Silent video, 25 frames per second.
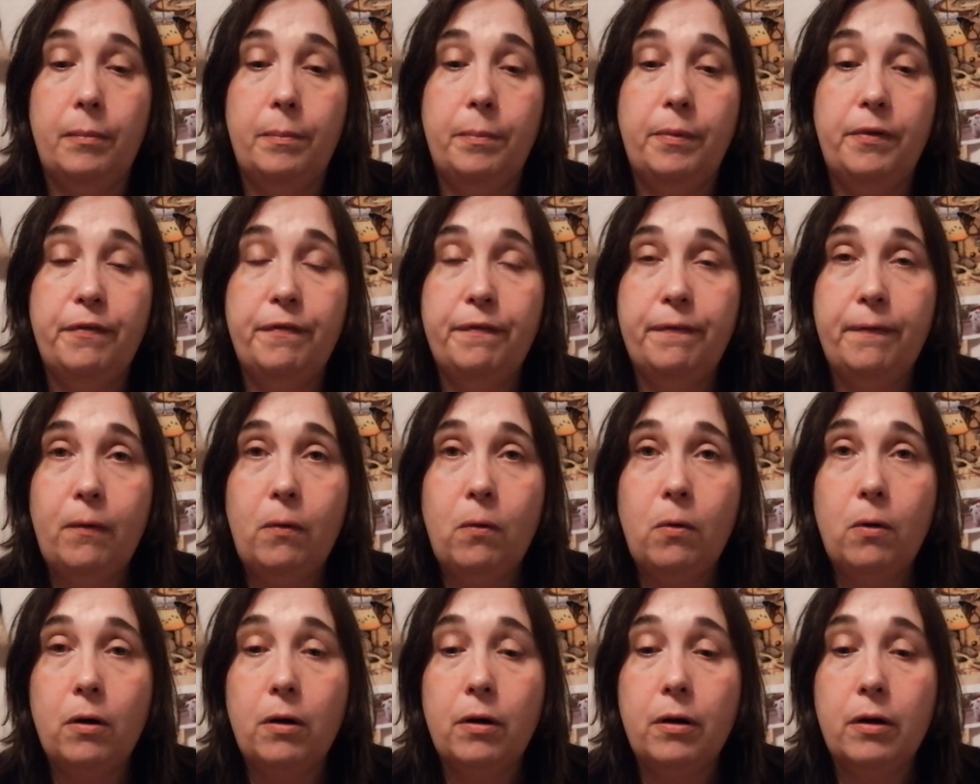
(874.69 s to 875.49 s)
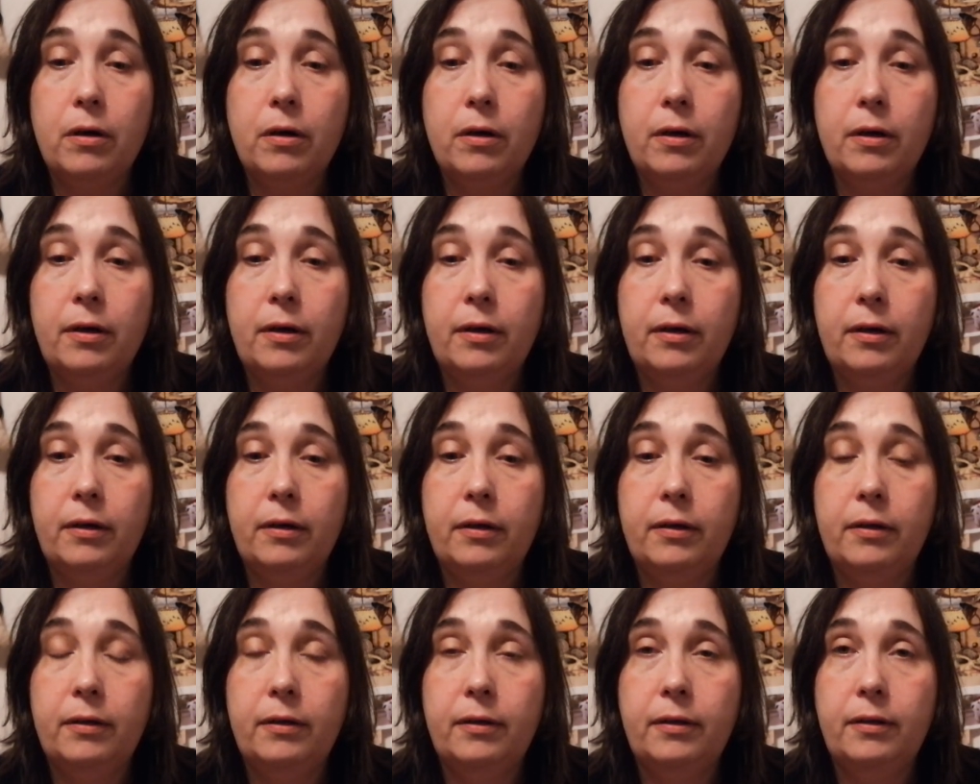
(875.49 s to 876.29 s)
Before,
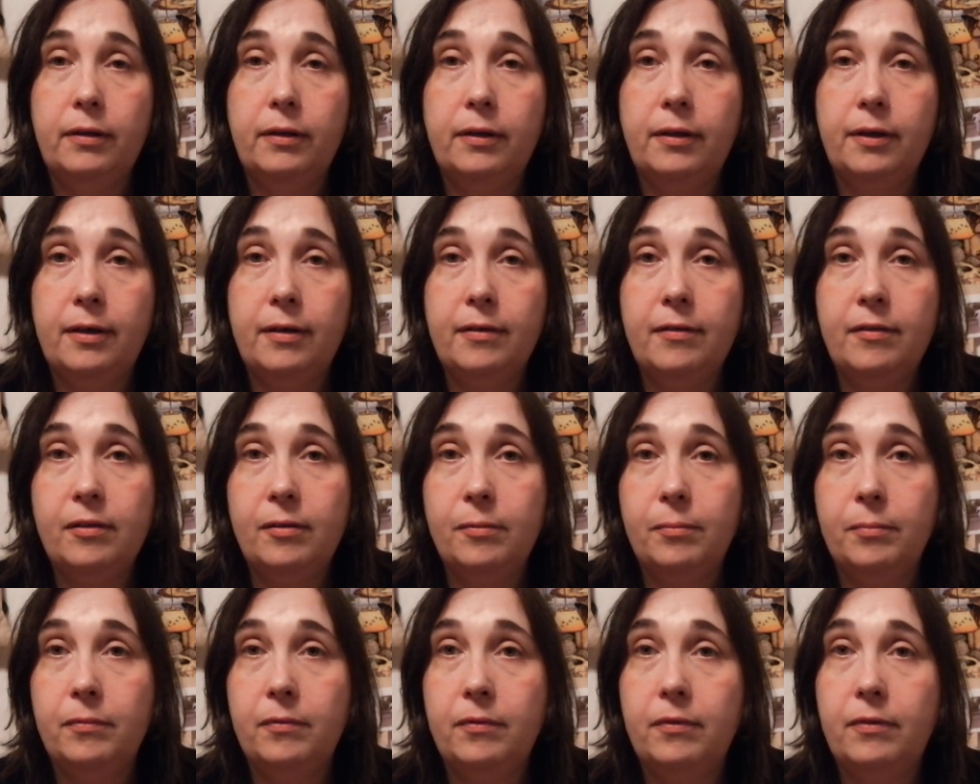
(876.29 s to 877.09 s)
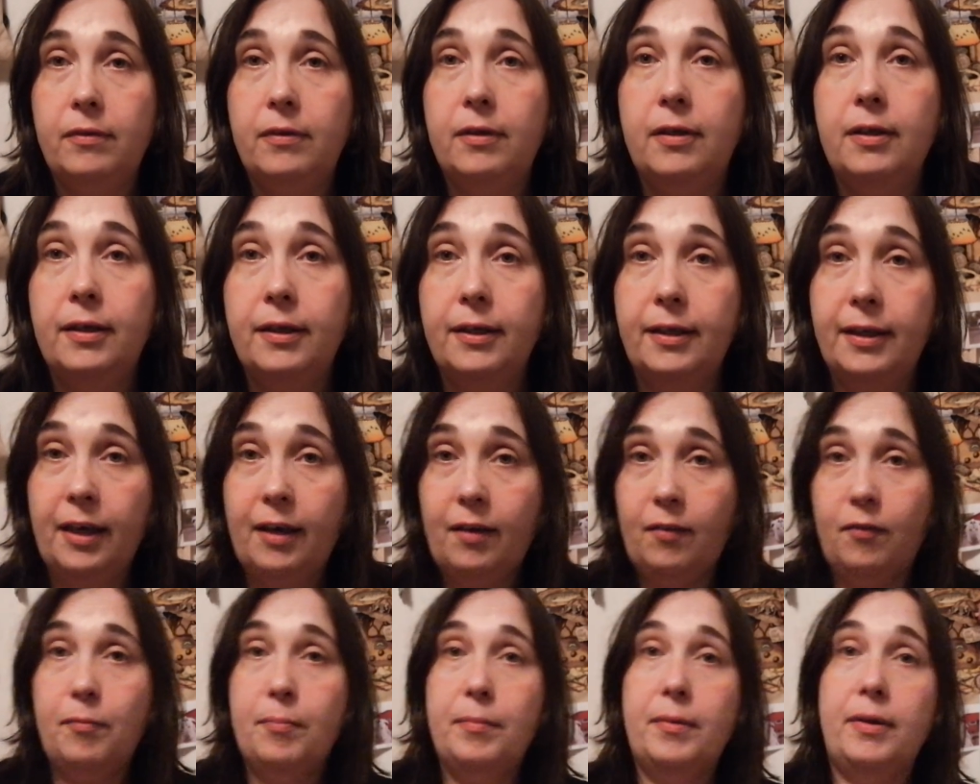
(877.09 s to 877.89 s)
the customs
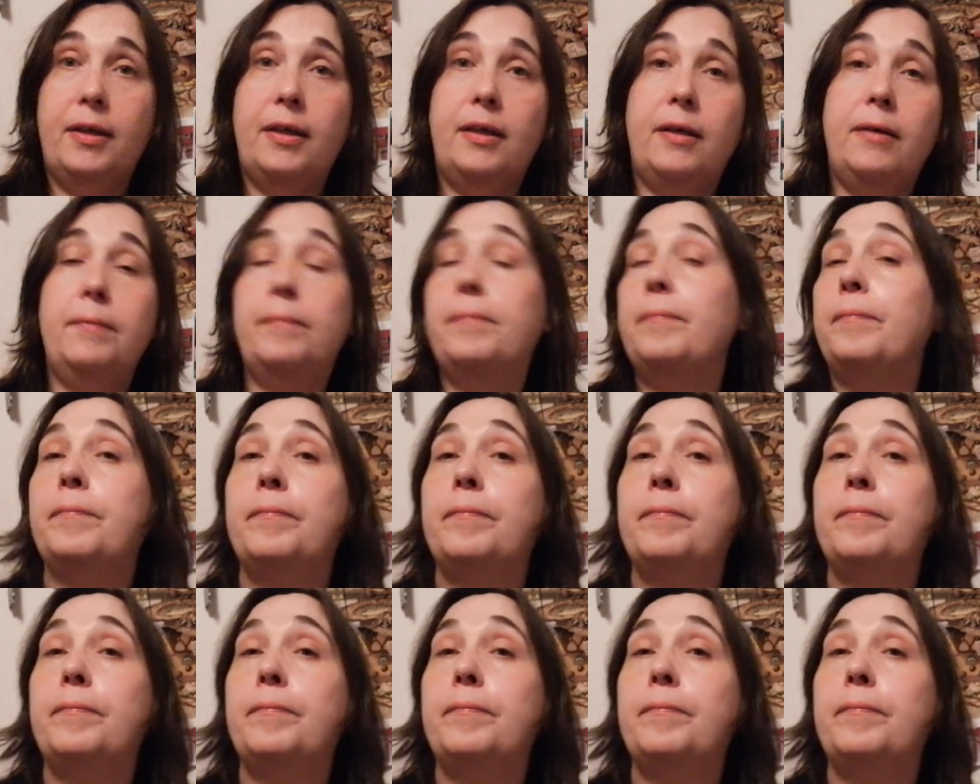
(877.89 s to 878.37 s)
gave me